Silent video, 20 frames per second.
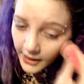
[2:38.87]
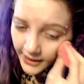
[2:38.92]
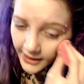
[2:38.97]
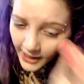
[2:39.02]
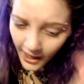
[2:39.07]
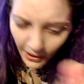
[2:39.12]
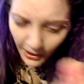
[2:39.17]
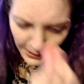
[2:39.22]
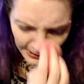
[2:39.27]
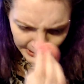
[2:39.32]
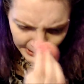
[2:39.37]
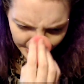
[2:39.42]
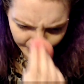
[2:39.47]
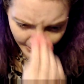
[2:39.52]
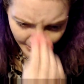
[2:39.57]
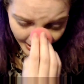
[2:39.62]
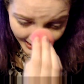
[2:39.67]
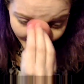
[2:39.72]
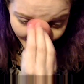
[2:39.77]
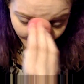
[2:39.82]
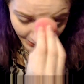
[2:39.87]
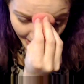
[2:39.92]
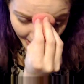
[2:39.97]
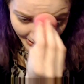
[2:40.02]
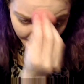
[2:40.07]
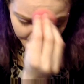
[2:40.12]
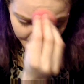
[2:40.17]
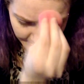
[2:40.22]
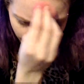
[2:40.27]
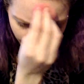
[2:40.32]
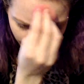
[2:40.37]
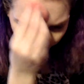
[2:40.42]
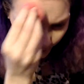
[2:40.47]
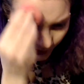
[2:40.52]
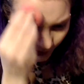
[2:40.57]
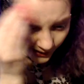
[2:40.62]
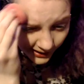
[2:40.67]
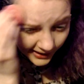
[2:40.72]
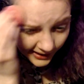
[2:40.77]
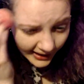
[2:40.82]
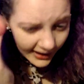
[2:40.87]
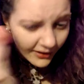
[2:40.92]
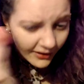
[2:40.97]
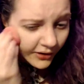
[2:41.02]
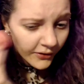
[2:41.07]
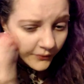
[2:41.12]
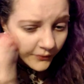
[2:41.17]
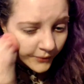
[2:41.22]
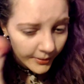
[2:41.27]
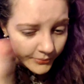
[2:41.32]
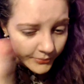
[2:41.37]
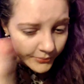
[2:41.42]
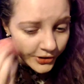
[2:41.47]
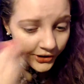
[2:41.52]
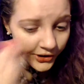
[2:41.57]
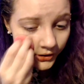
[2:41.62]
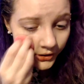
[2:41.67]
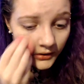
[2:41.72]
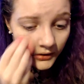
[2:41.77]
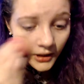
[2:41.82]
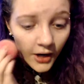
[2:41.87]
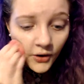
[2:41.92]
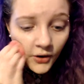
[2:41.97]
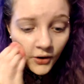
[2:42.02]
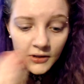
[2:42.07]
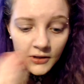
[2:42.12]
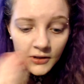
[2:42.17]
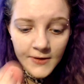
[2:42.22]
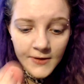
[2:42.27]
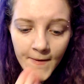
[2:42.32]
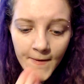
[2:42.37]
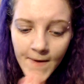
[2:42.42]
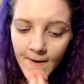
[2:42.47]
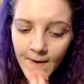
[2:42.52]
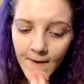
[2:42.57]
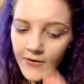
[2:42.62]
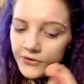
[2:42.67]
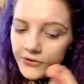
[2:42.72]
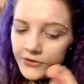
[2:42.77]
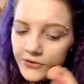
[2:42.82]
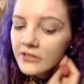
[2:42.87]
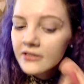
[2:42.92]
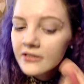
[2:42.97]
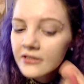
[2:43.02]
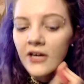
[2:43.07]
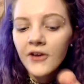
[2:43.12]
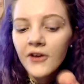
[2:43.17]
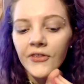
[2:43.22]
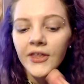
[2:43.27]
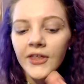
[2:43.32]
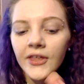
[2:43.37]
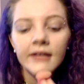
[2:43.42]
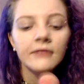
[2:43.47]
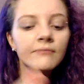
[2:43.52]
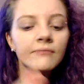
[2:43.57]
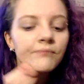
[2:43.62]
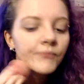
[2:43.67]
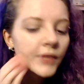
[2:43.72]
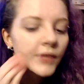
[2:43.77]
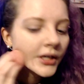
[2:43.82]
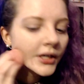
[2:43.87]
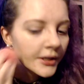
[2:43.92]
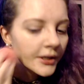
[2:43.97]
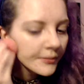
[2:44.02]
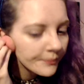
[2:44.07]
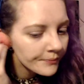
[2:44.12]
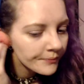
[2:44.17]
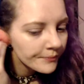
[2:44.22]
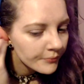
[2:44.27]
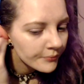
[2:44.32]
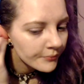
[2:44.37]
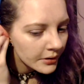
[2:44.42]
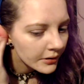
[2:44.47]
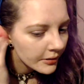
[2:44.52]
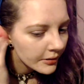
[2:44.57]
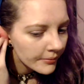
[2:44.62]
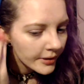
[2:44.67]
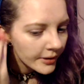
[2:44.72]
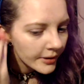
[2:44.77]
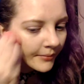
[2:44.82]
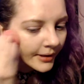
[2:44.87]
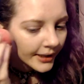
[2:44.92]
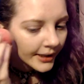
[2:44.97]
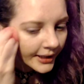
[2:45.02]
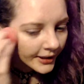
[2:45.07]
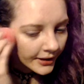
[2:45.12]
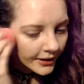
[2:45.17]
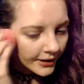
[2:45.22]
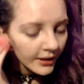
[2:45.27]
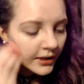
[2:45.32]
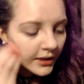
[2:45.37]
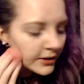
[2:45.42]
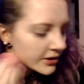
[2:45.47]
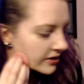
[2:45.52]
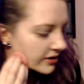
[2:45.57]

And I already did my eyebrows, by the way. I don't know if I'm sure you can notice. Just so that, a little bit on my ear.